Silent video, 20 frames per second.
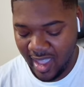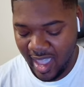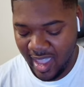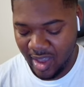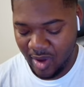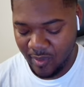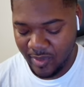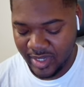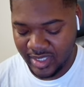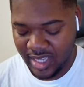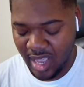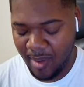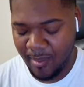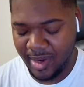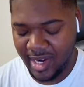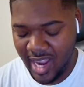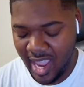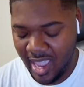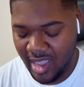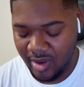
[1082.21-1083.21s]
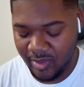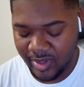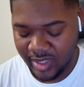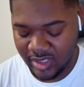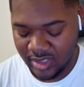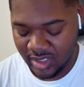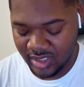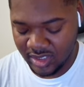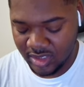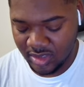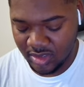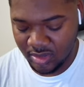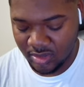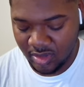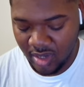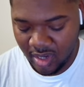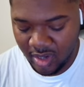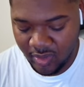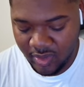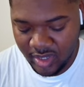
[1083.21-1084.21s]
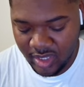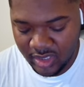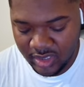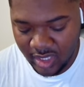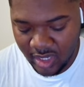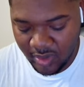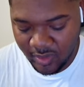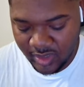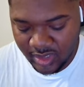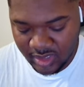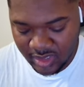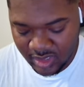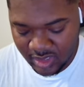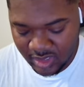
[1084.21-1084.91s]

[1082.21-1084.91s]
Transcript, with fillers: AoEs. How many AoEs does he do? I know he does AoEs and